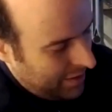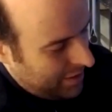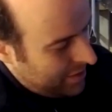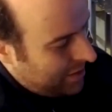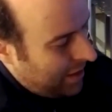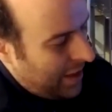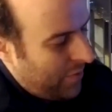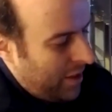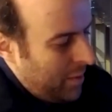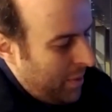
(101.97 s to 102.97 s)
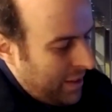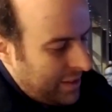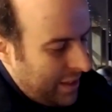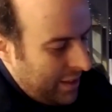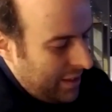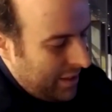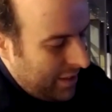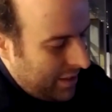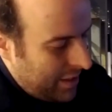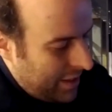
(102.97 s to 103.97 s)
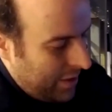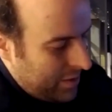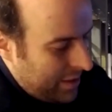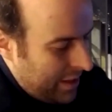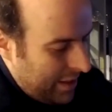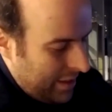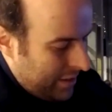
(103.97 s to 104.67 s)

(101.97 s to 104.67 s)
It's live unboxing here in Lausanne.